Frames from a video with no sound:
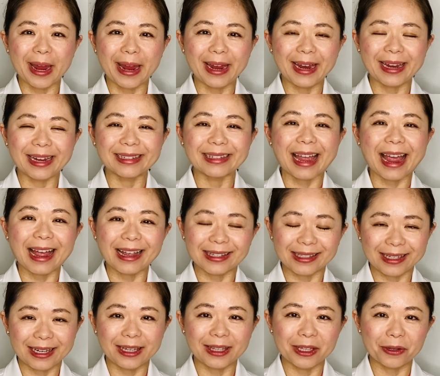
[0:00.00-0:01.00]
and
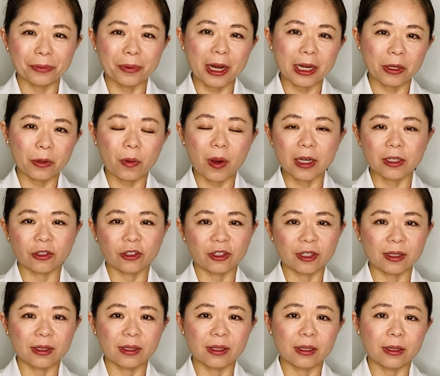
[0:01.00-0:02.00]
asking the right
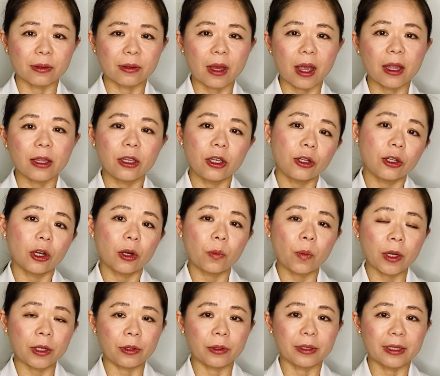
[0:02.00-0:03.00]
questions so that you know
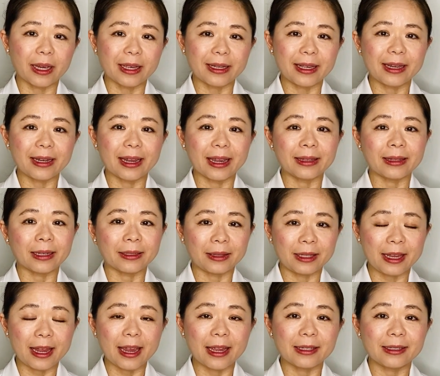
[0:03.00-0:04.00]
what you're getting, and at
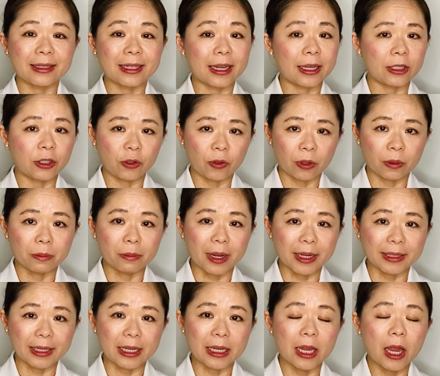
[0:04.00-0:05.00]
the end it's your
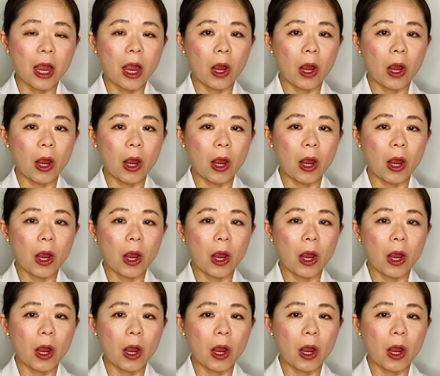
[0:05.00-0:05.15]
money.